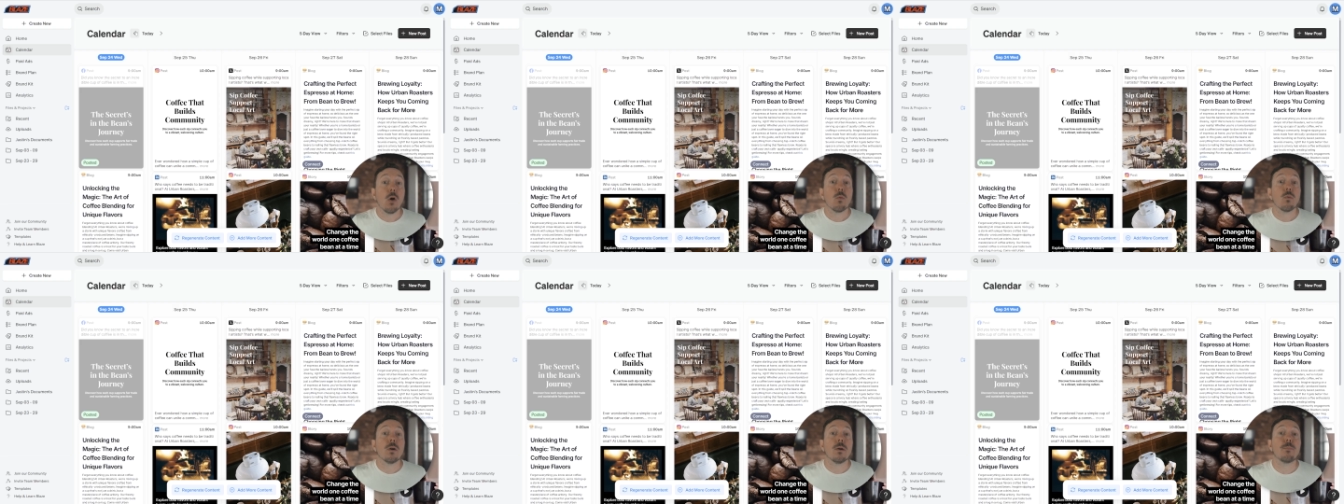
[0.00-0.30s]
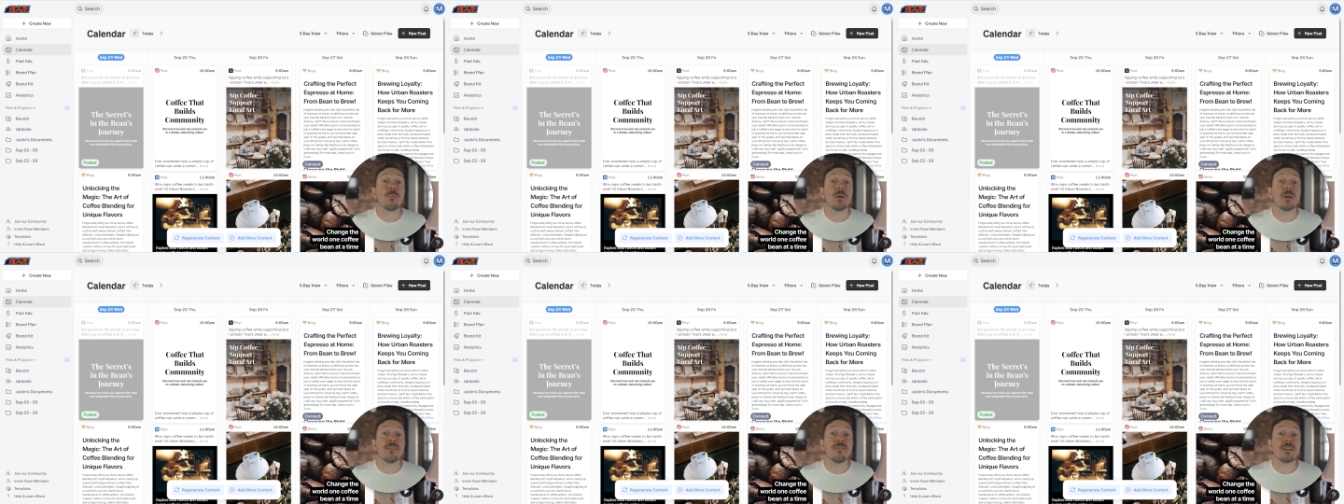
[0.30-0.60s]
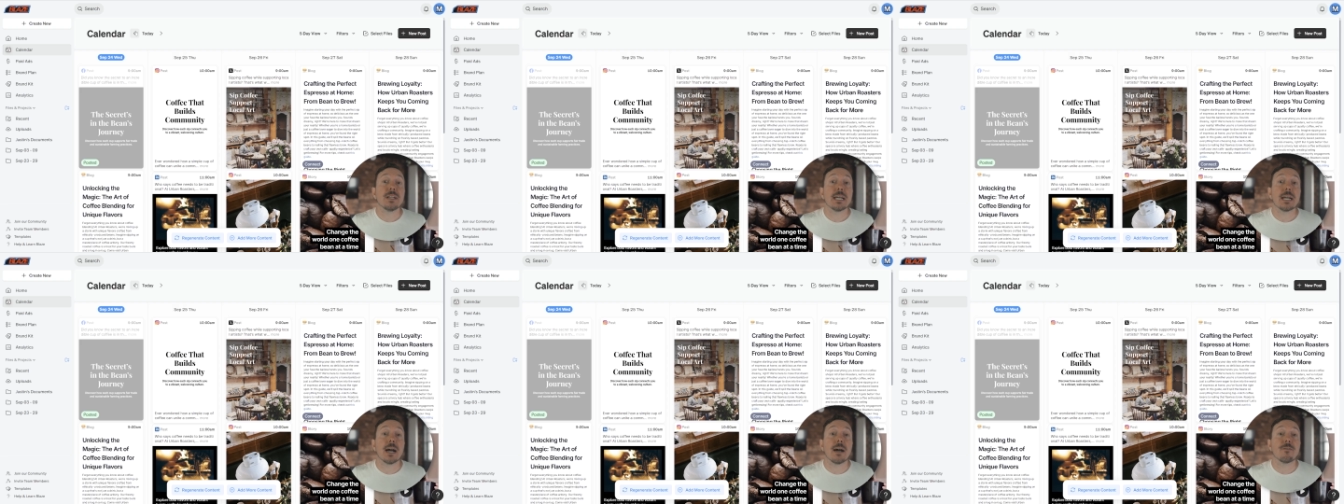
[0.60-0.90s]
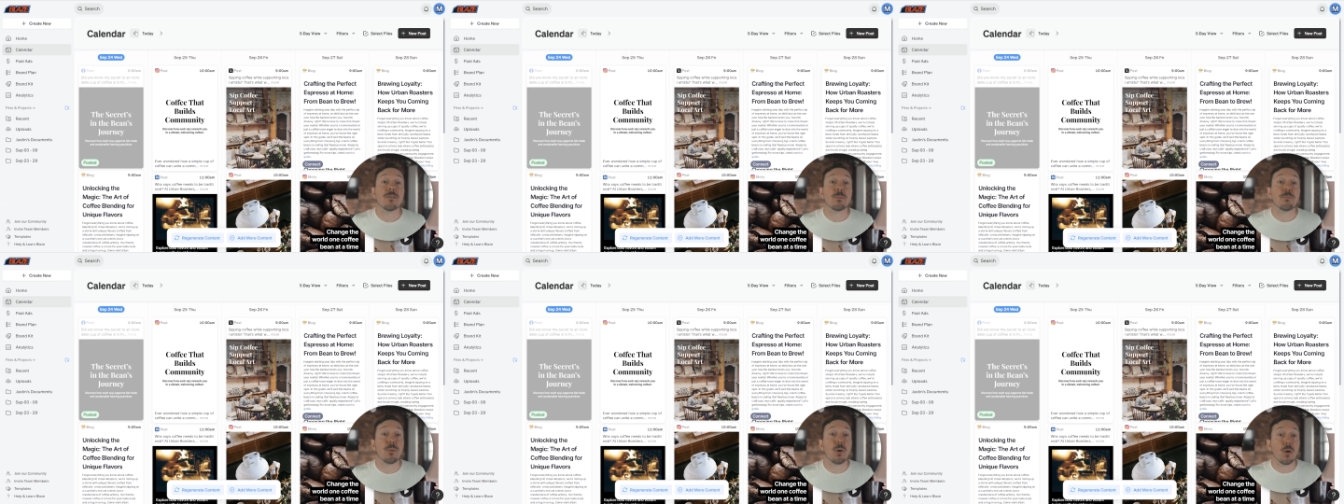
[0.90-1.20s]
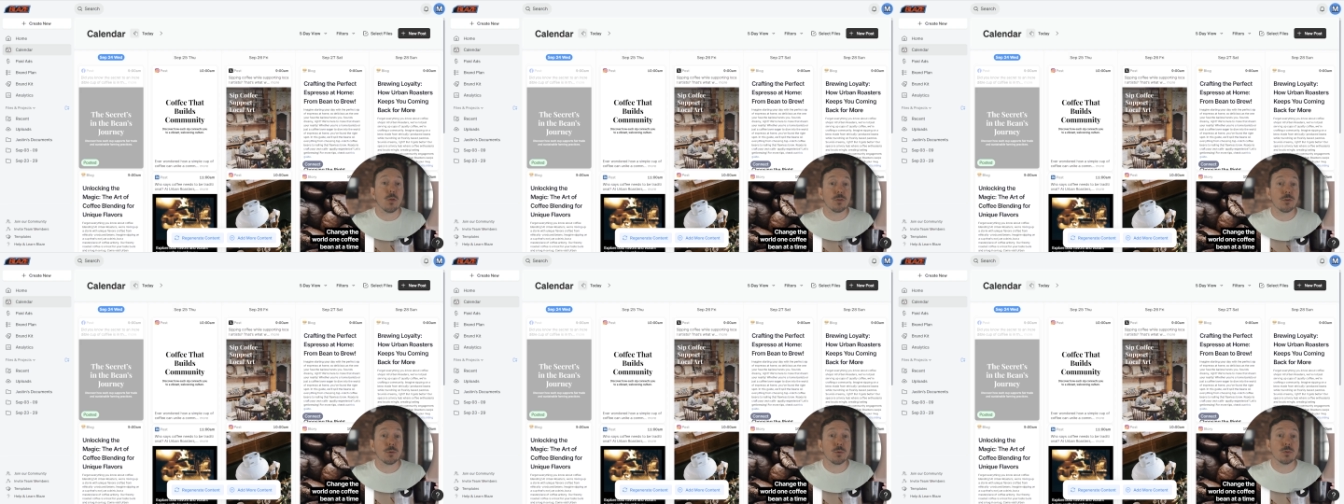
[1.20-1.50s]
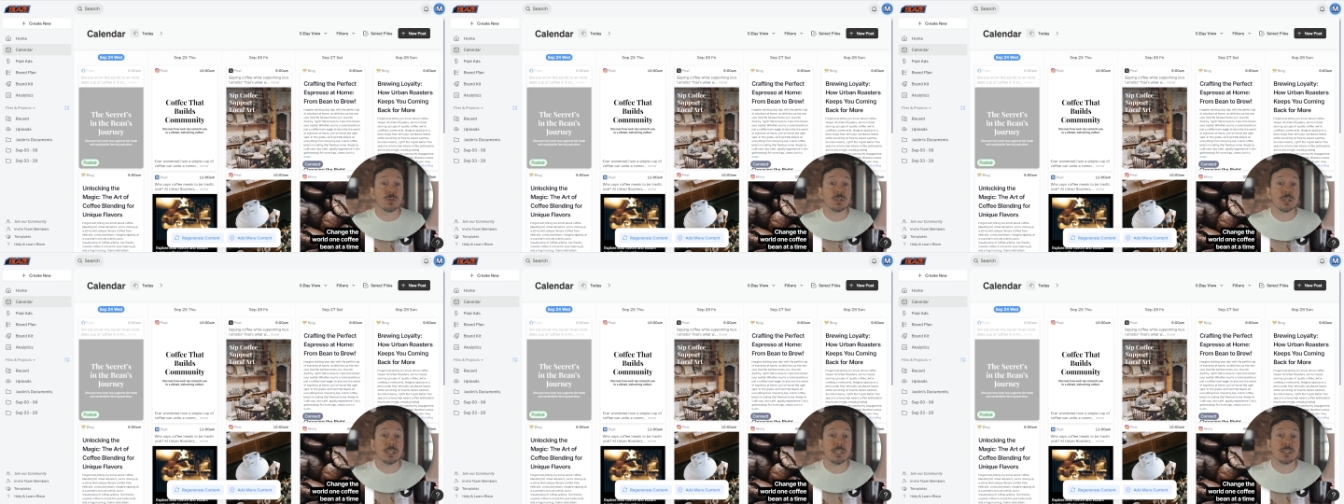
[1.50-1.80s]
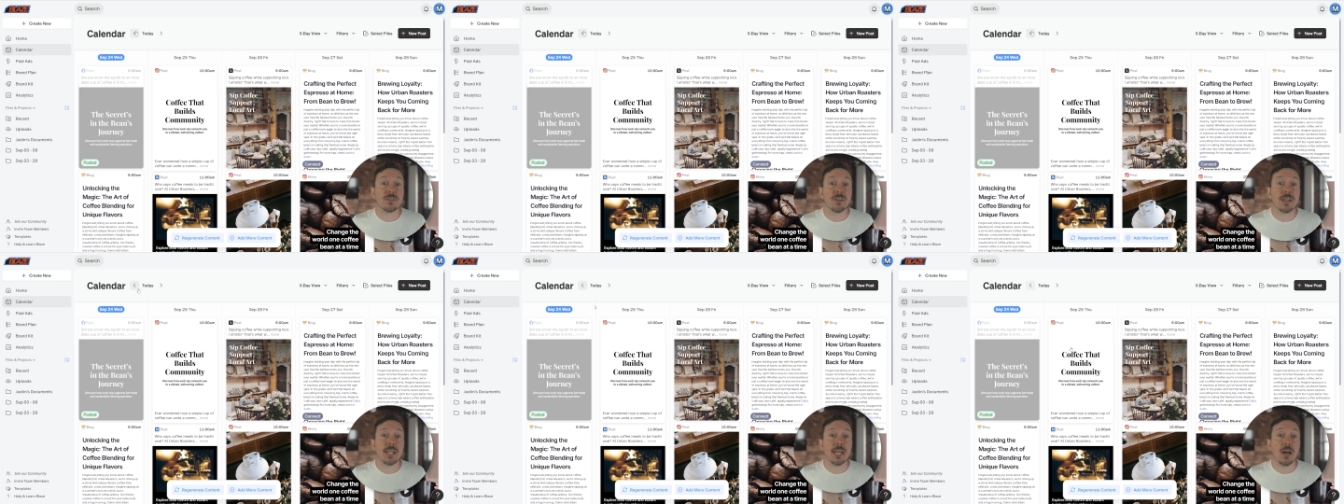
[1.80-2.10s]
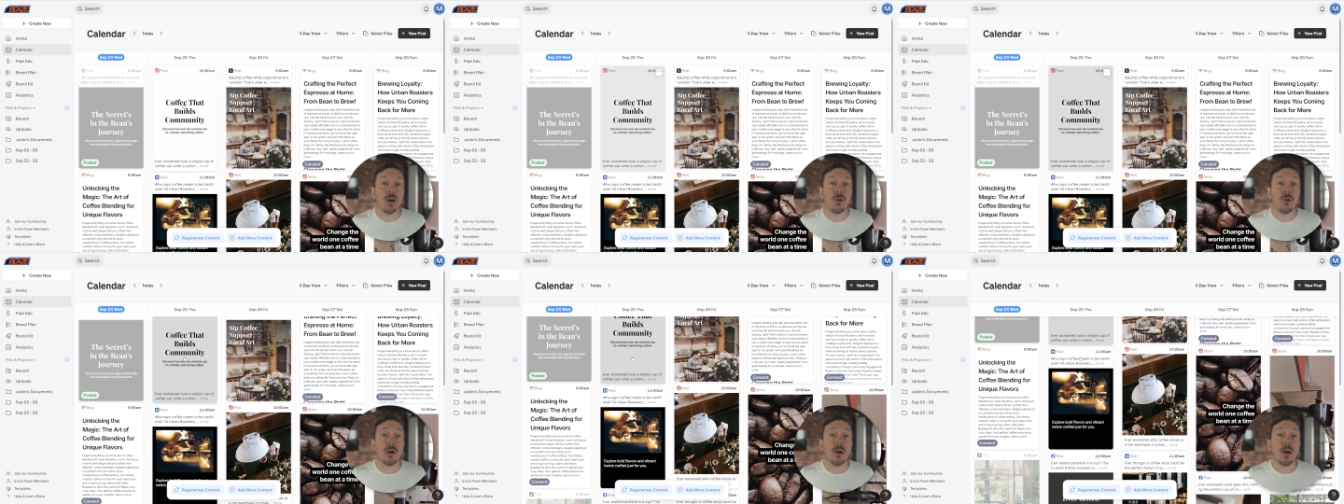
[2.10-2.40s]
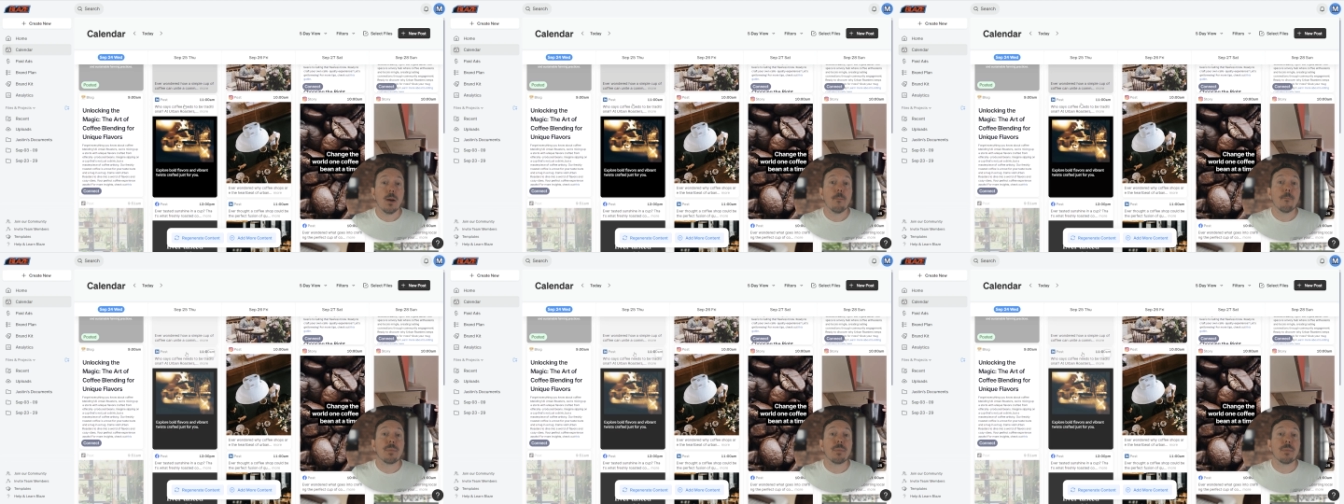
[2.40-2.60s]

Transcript: We'll briefly cover both tools in this video,